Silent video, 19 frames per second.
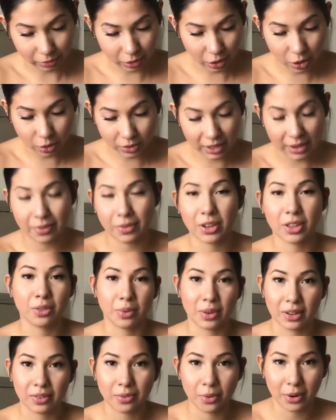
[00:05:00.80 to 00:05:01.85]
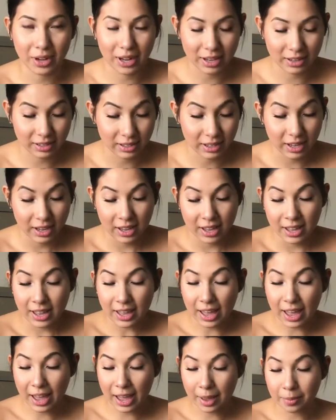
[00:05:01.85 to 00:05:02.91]
use every 3 to 4 days.
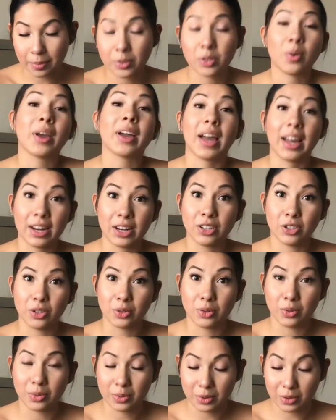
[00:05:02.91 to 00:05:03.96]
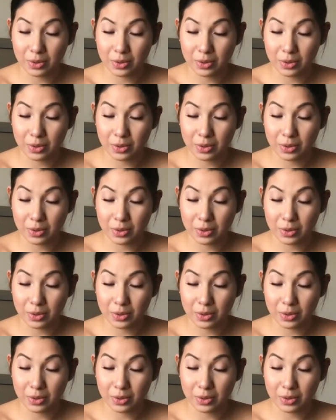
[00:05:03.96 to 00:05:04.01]
So I kind of do